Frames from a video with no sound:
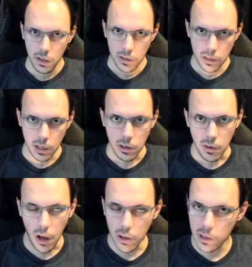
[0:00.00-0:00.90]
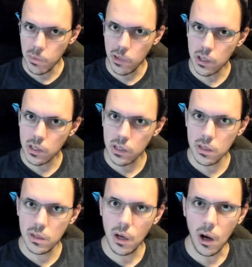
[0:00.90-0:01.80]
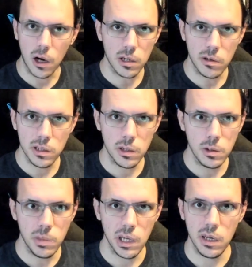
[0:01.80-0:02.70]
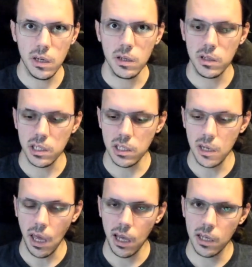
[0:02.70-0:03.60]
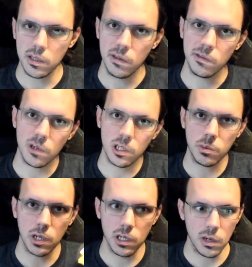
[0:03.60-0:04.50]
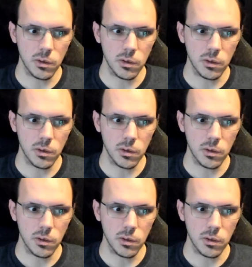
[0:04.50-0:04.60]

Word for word: So all of the books are going to be listed as first printing,